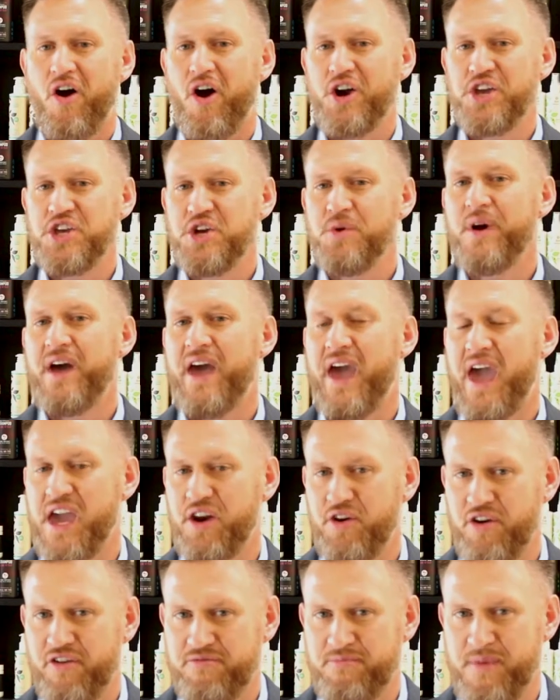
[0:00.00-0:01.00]
Are you a
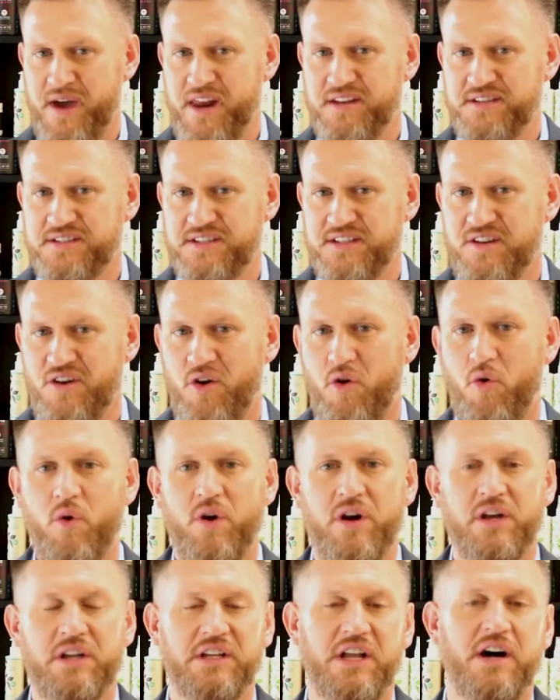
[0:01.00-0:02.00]
hater of medicine
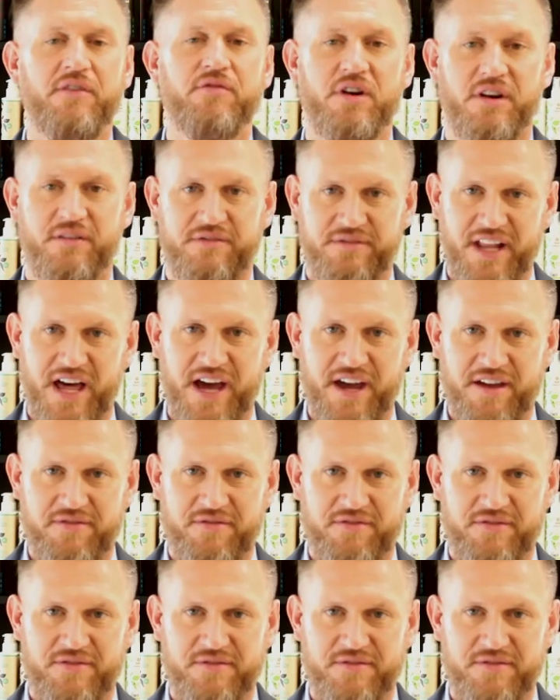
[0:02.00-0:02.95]
or a lover of life?